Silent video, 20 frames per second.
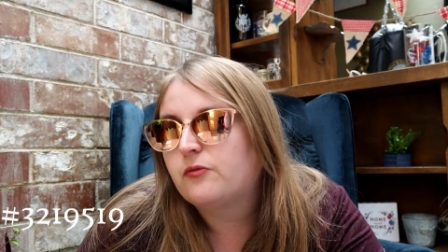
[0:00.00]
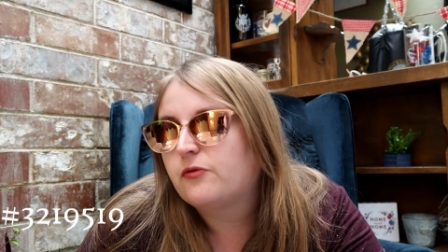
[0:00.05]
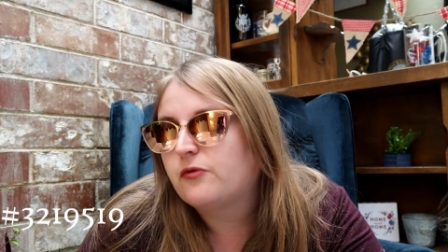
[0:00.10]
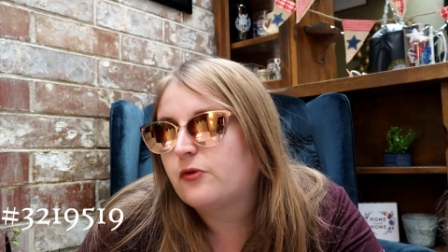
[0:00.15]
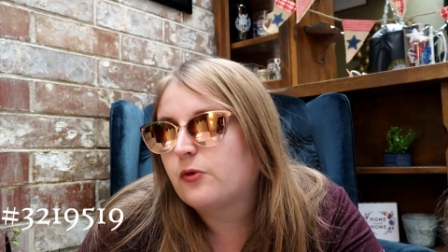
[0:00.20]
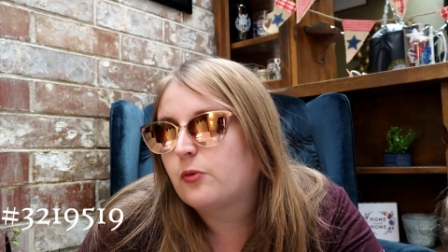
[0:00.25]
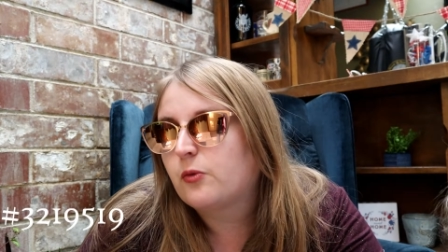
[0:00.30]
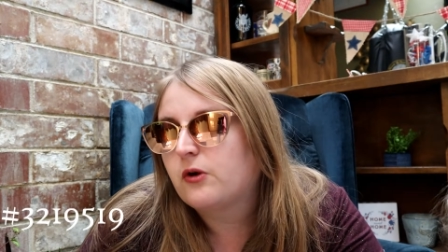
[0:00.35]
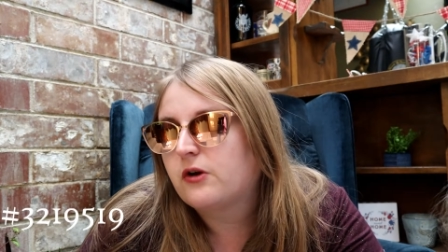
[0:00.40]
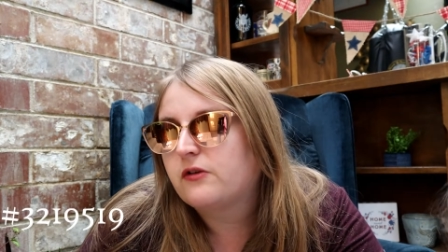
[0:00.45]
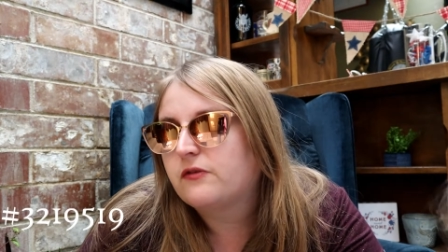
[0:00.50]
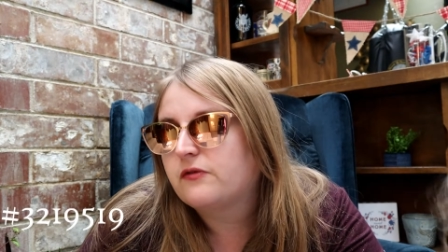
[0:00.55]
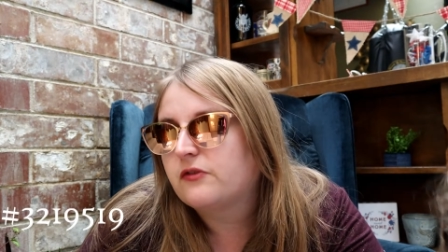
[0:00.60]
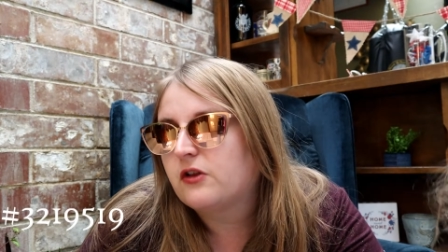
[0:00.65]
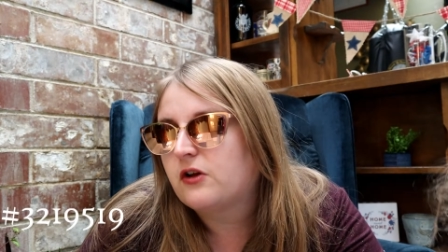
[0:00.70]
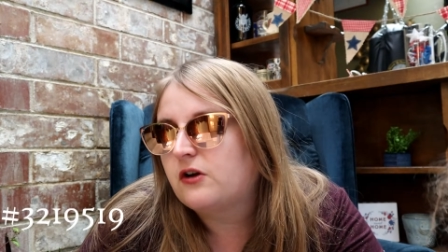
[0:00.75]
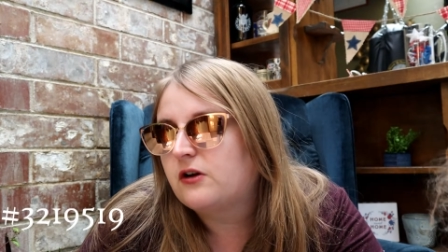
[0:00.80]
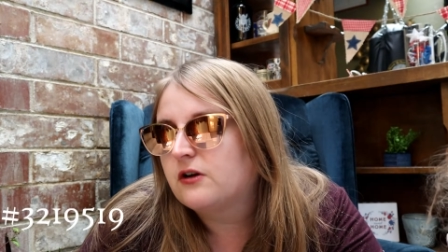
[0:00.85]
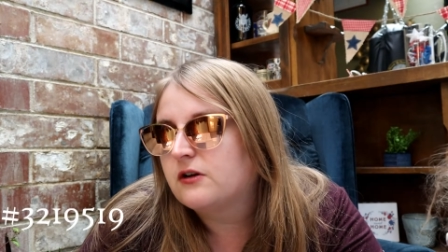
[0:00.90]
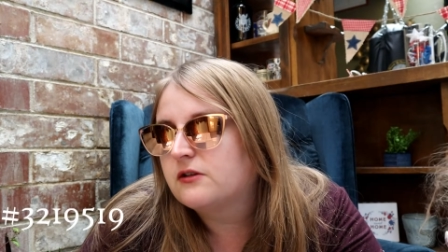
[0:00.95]
for one
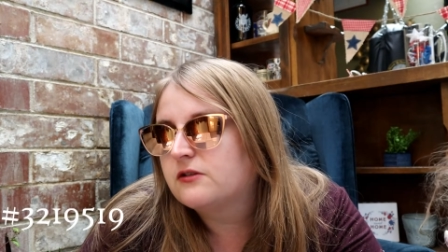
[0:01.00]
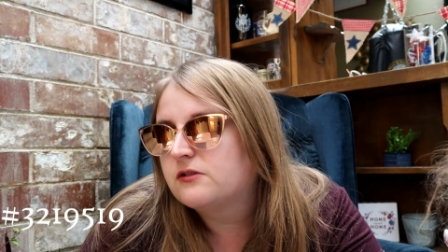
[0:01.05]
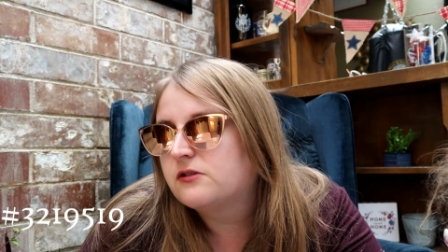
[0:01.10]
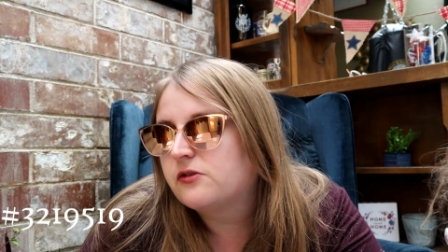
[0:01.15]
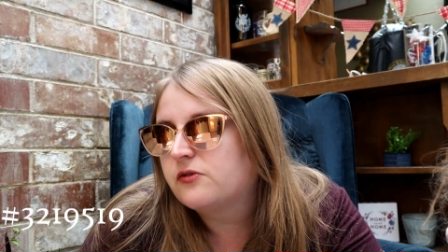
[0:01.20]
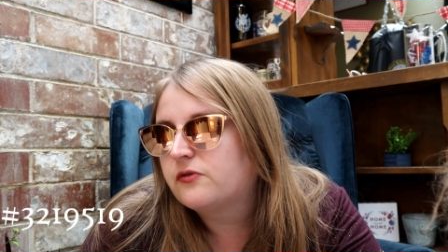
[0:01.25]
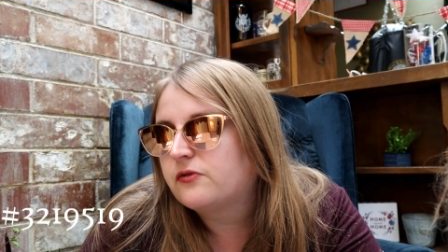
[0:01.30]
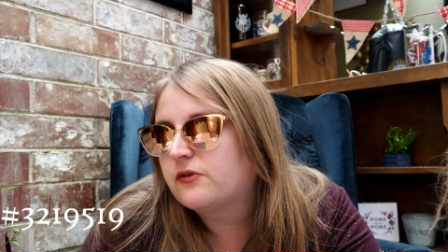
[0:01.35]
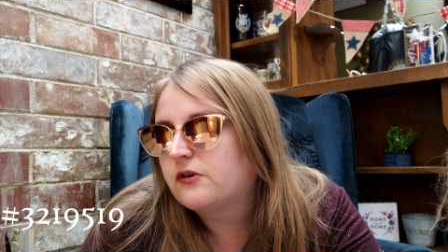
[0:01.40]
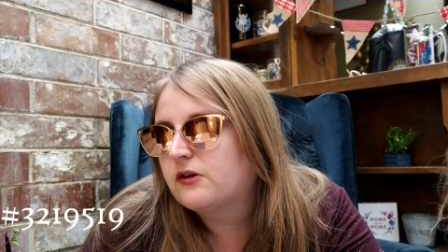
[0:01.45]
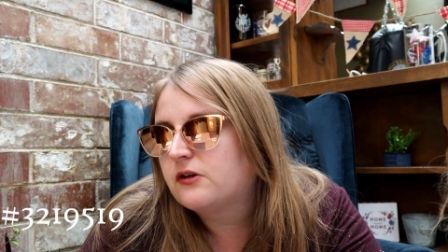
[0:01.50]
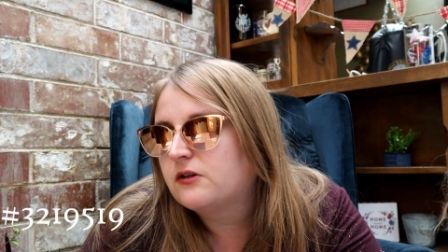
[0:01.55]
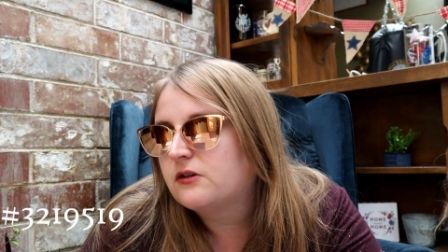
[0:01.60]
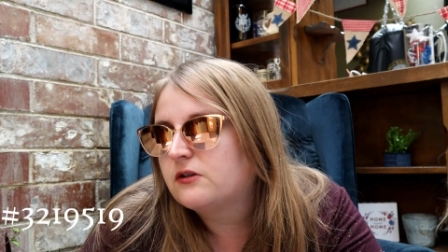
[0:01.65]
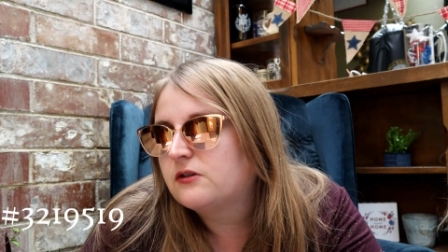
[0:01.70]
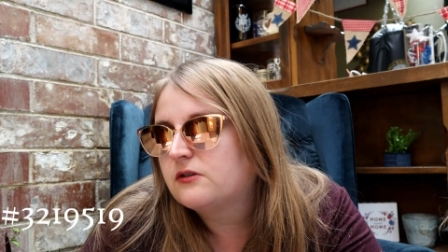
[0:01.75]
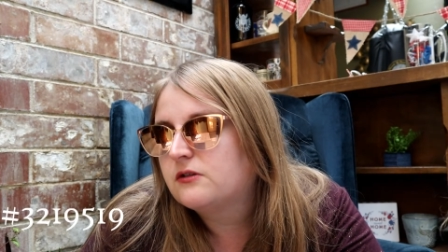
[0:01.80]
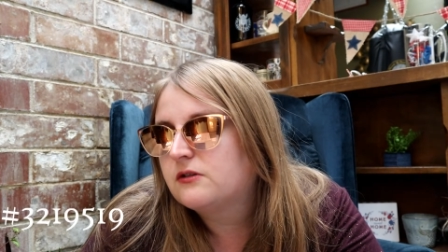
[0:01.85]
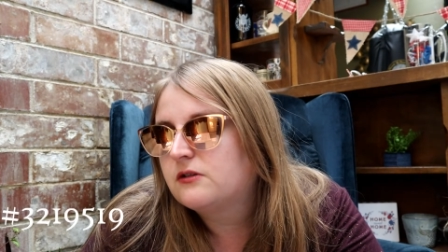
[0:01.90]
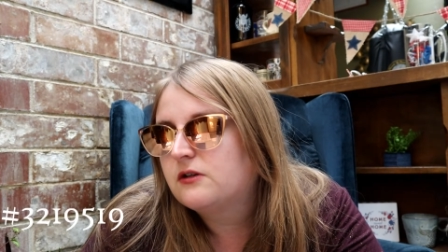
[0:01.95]
vlog so
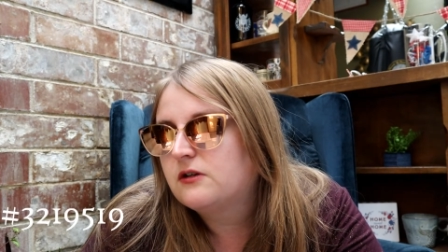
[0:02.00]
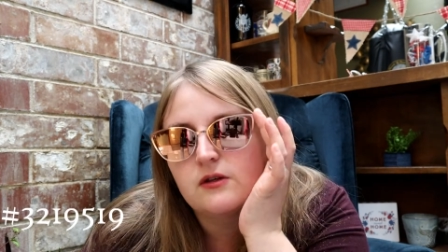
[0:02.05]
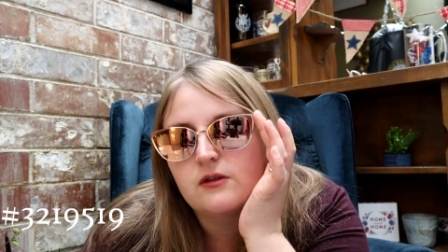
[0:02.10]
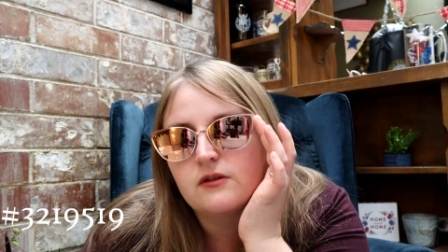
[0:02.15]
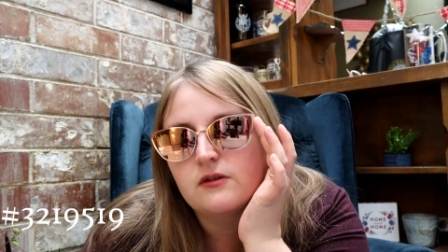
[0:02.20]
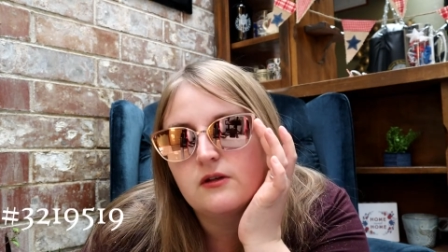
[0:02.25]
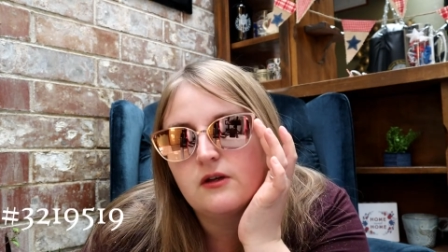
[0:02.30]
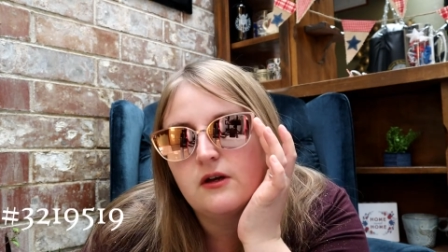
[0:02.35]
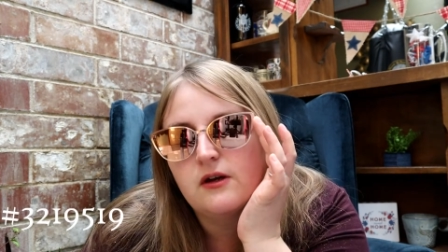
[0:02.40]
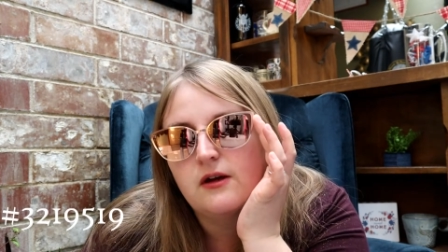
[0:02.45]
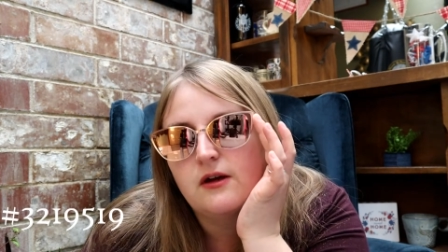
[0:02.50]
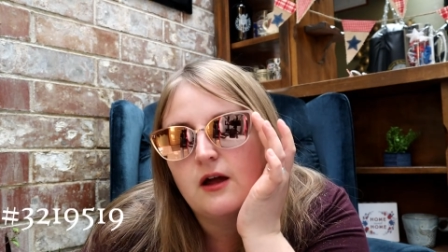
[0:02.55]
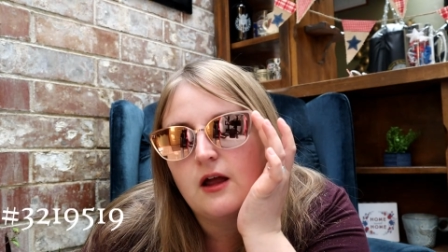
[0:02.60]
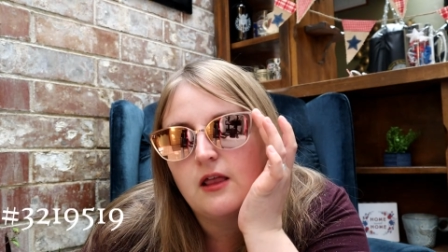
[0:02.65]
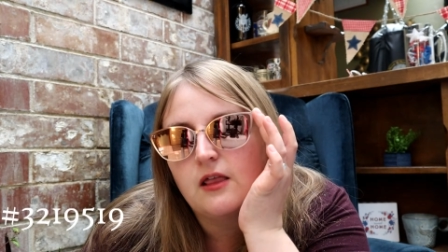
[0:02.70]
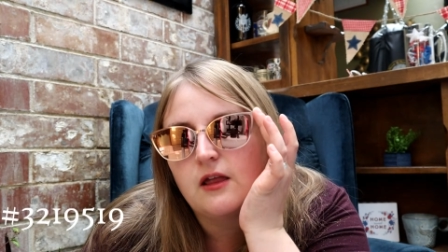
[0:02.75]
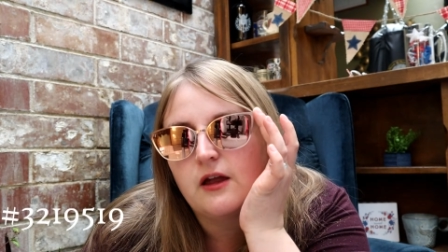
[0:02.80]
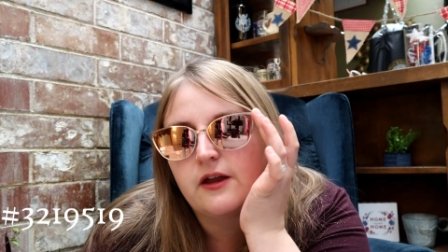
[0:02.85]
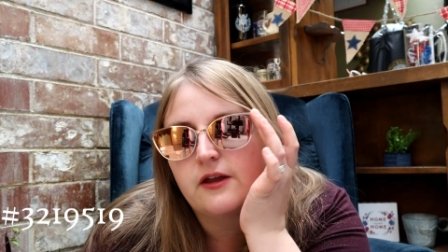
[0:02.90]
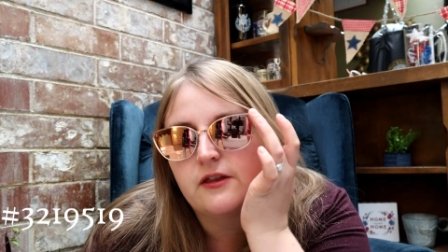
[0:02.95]
far. Yeah,
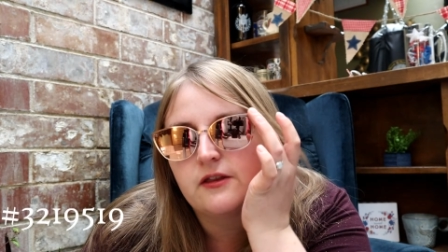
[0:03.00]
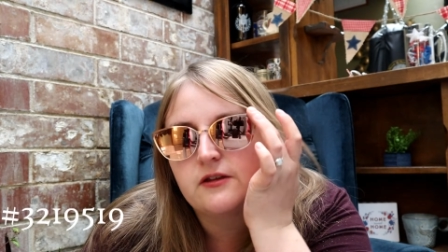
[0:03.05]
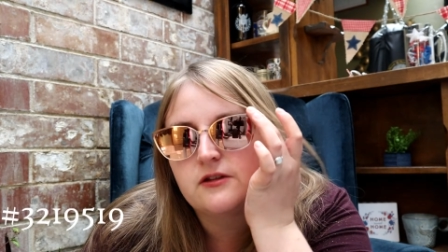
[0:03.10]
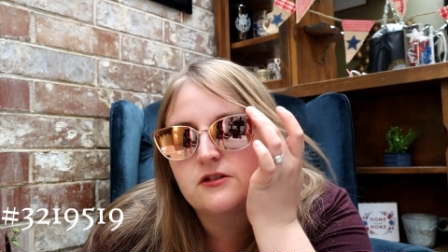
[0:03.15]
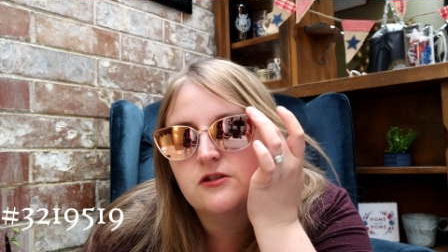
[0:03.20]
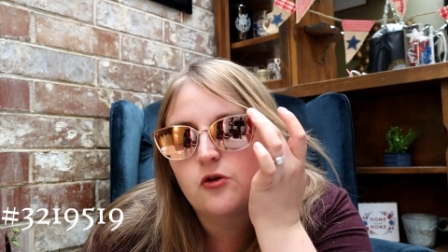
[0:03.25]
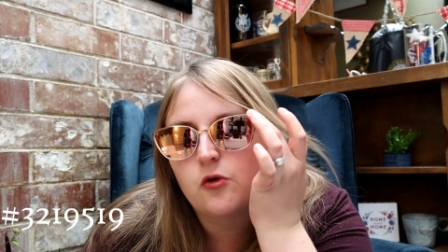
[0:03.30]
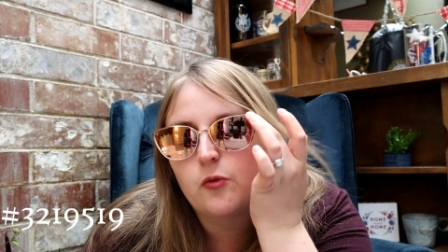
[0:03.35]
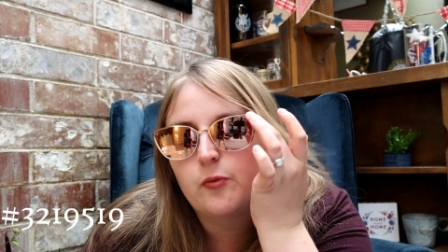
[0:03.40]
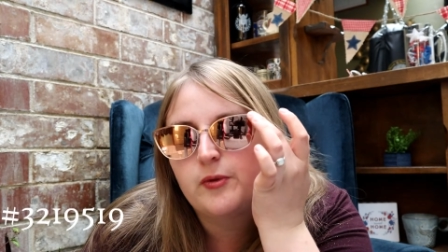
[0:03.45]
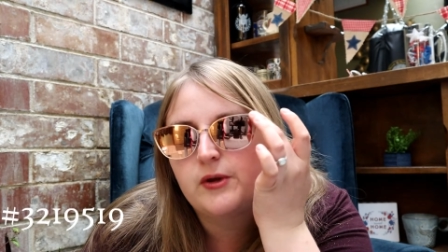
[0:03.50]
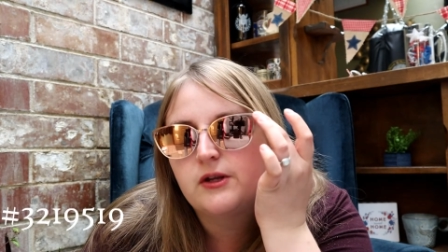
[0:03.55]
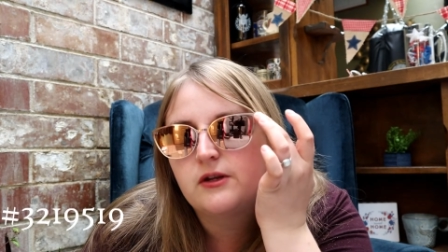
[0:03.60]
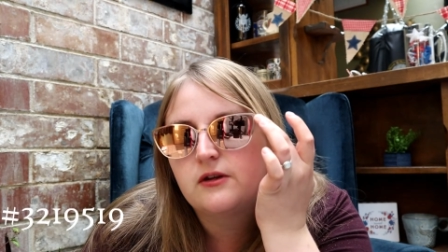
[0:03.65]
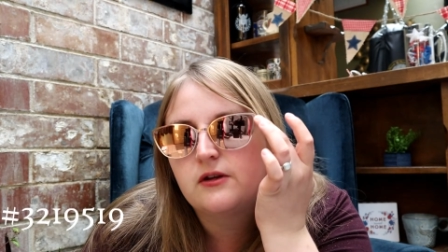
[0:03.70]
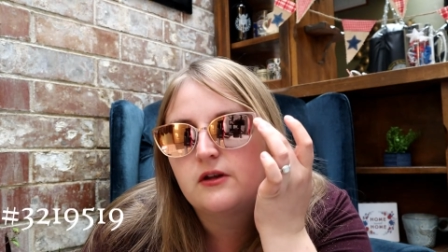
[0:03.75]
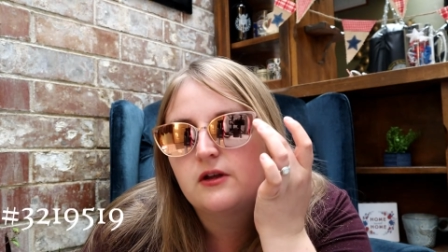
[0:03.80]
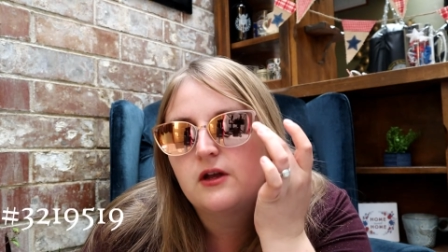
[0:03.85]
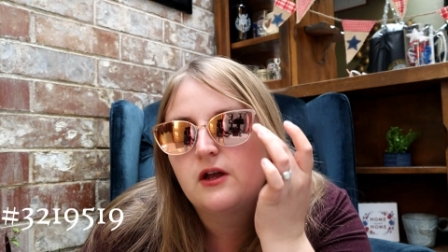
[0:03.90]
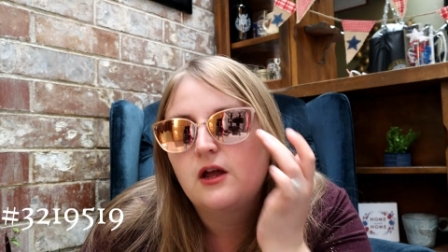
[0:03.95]
I like this
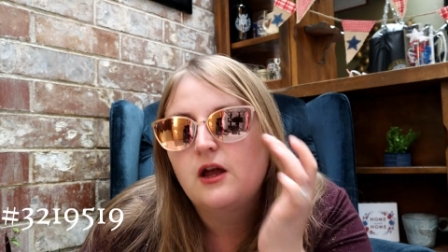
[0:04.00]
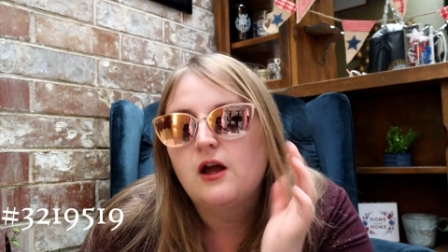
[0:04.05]
open.